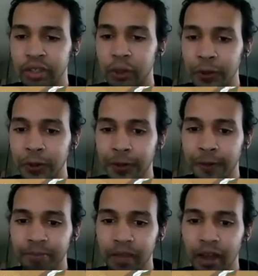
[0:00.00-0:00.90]
So
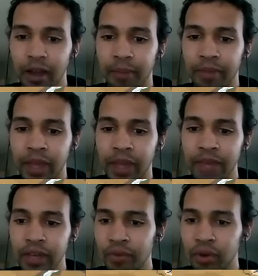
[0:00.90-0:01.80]
they
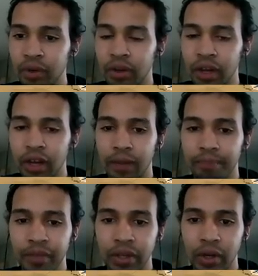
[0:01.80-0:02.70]
even cover
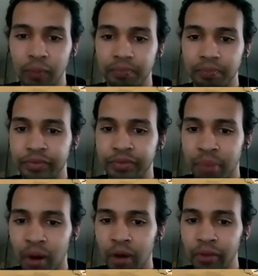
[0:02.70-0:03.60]

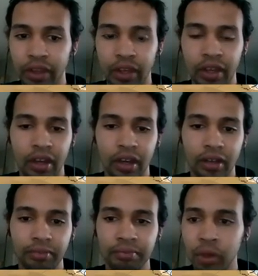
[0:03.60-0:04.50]
part of
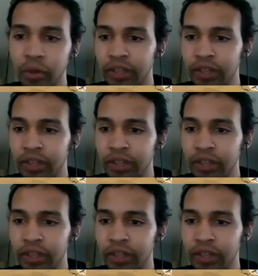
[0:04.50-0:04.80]
the Middle